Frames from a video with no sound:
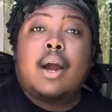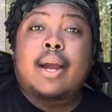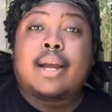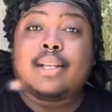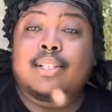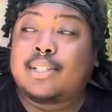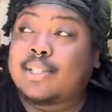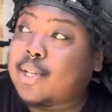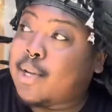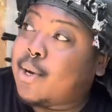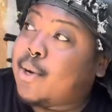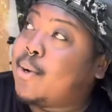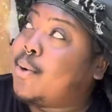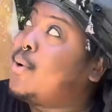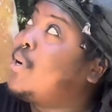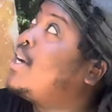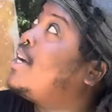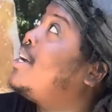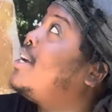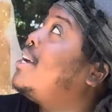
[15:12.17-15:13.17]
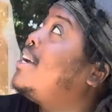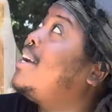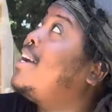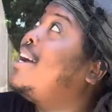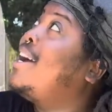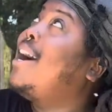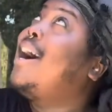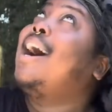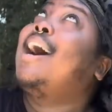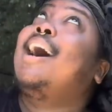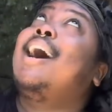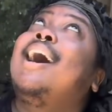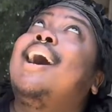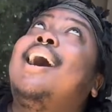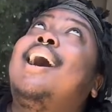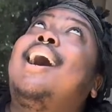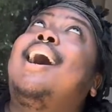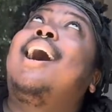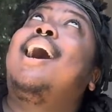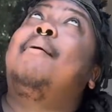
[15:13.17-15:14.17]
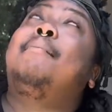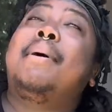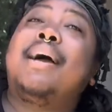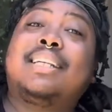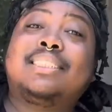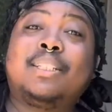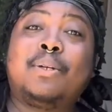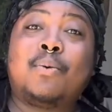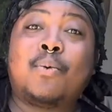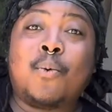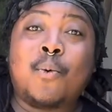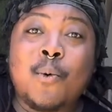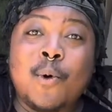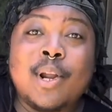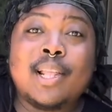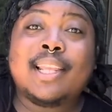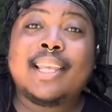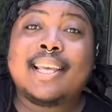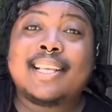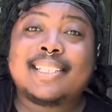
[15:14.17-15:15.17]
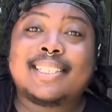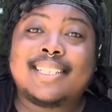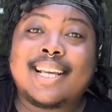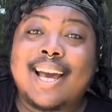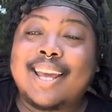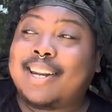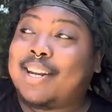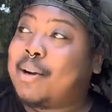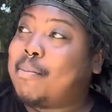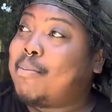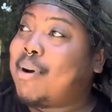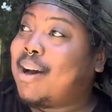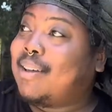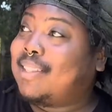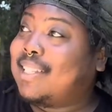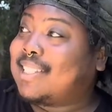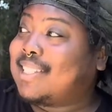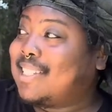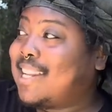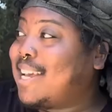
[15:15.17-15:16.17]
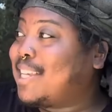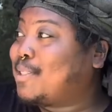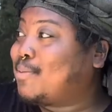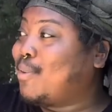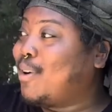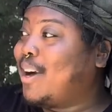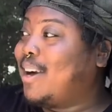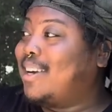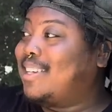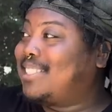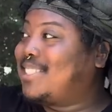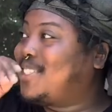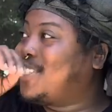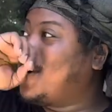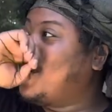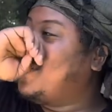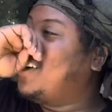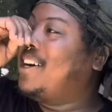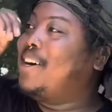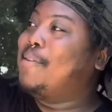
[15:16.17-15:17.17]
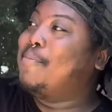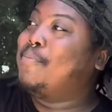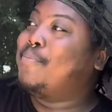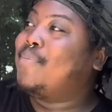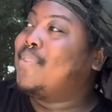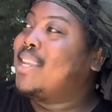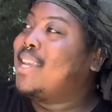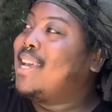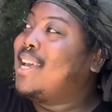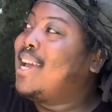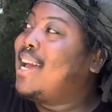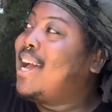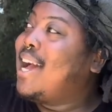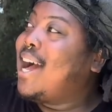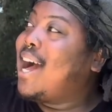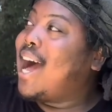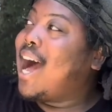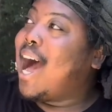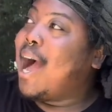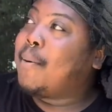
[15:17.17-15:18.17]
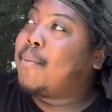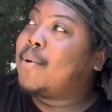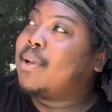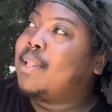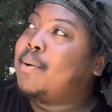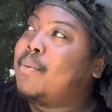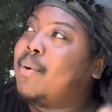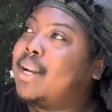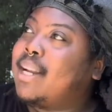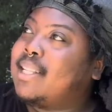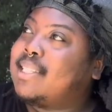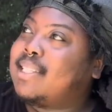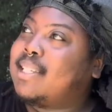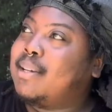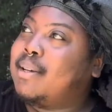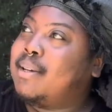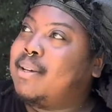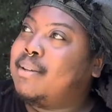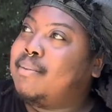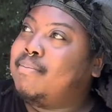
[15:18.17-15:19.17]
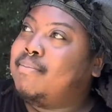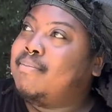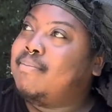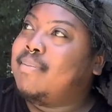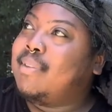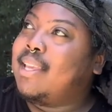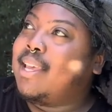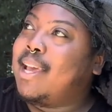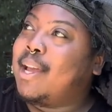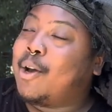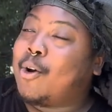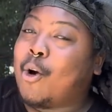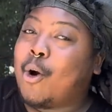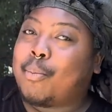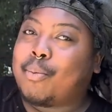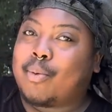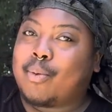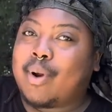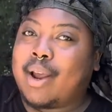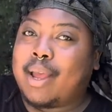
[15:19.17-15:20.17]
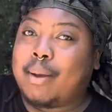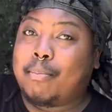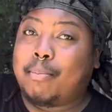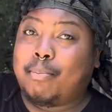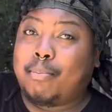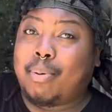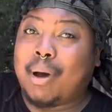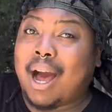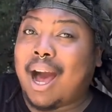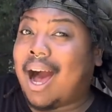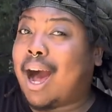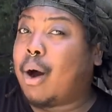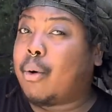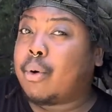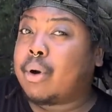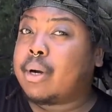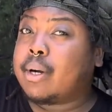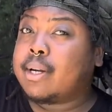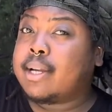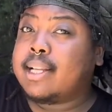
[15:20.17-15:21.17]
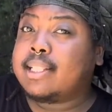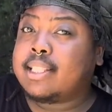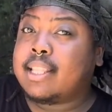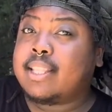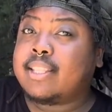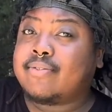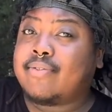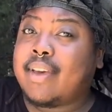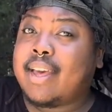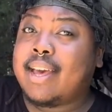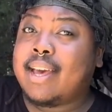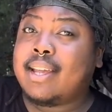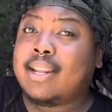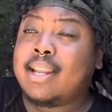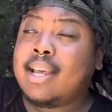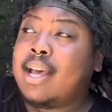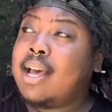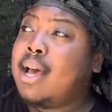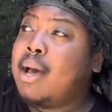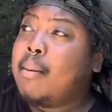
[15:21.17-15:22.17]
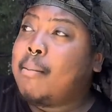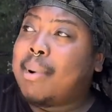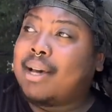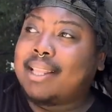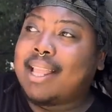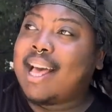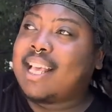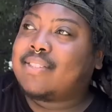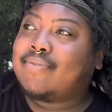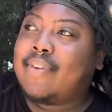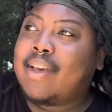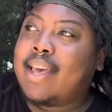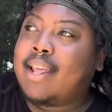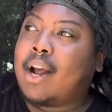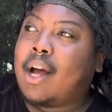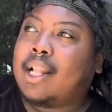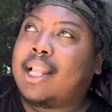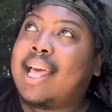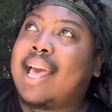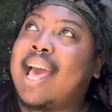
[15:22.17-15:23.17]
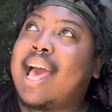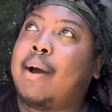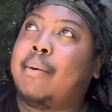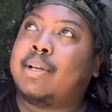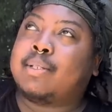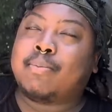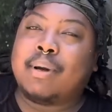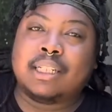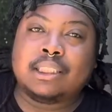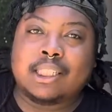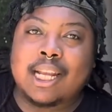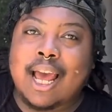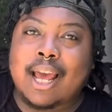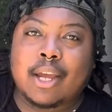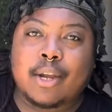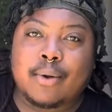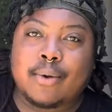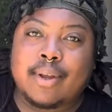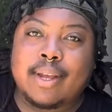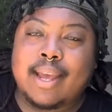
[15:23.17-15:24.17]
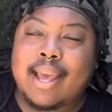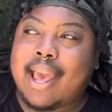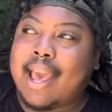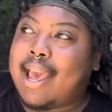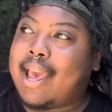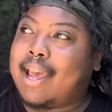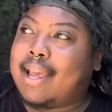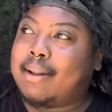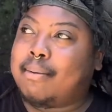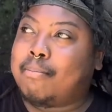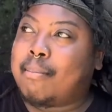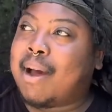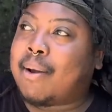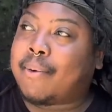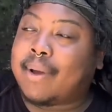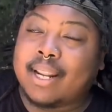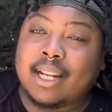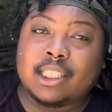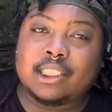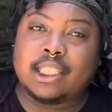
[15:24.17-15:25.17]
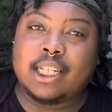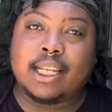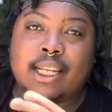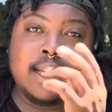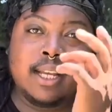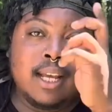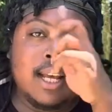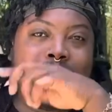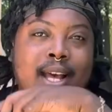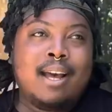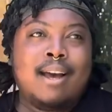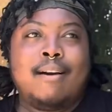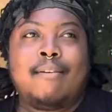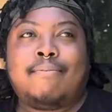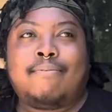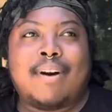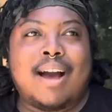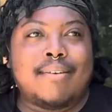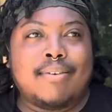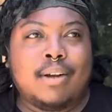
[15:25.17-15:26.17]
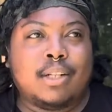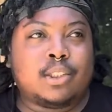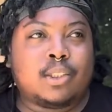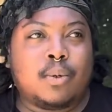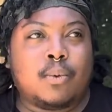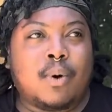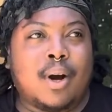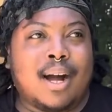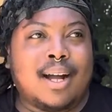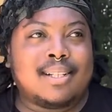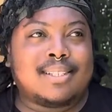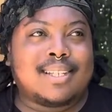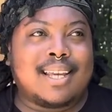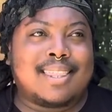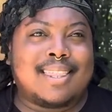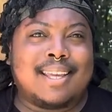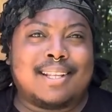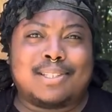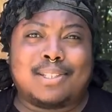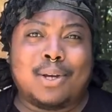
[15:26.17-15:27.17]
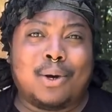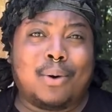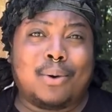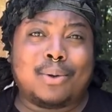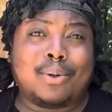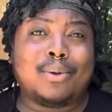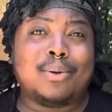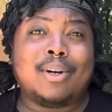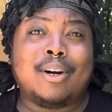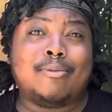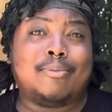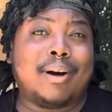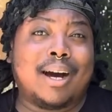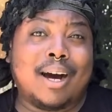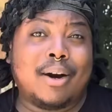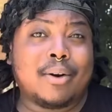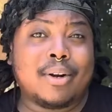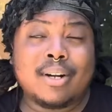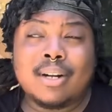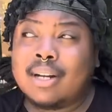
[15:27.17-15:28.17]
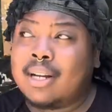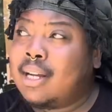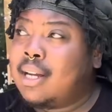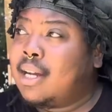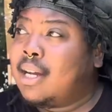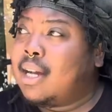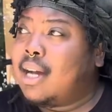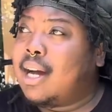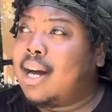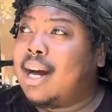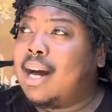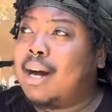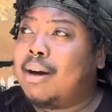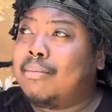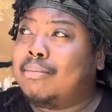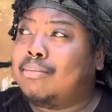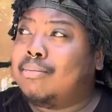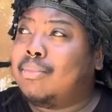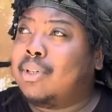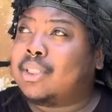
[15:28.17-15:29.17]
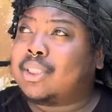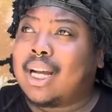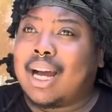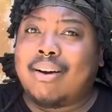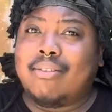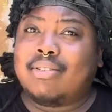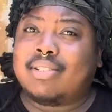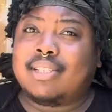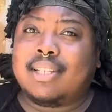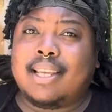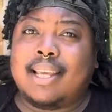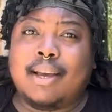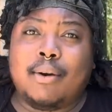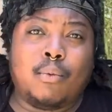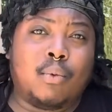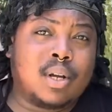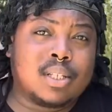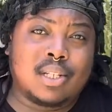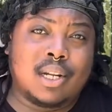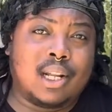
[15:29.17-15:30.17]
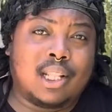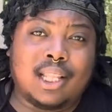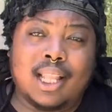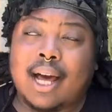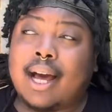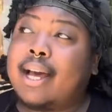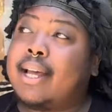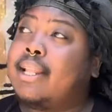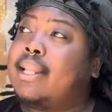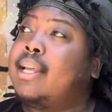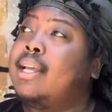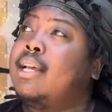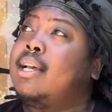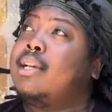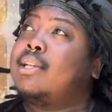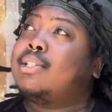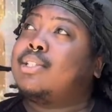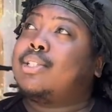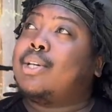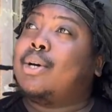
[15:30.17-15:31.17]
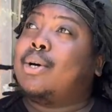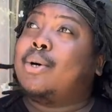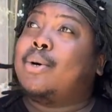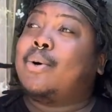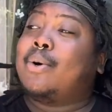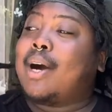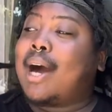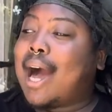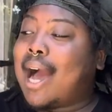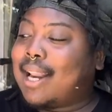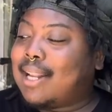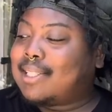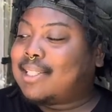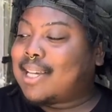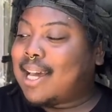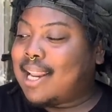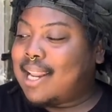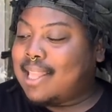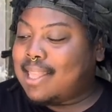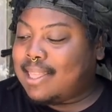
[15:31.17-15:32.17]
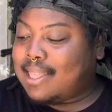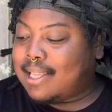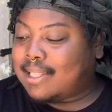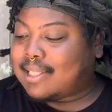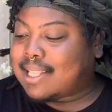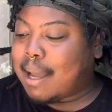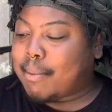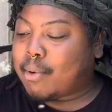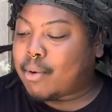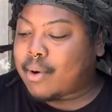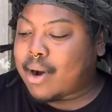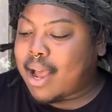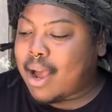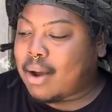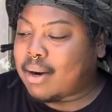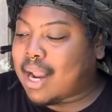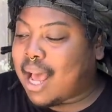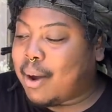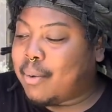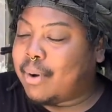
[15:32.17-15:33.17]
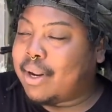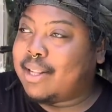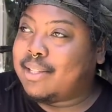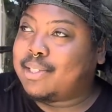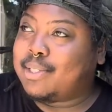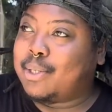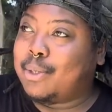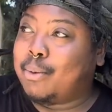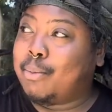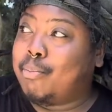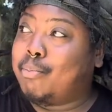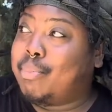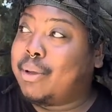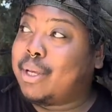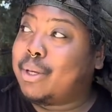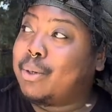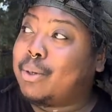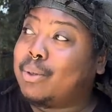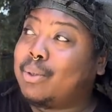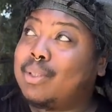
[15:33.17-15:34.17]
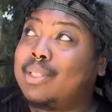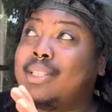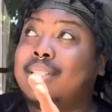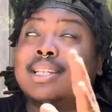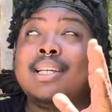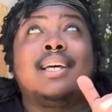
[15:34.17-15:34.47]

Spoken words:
right, so I'm actually really excited about this next part. So I really wanted to incorporate power into this van. My last van, all I had was my Jackery and my Renogy, 500 watts, I think, total of power, which obviously wasn't a lot. So I decided this time around I wanted to build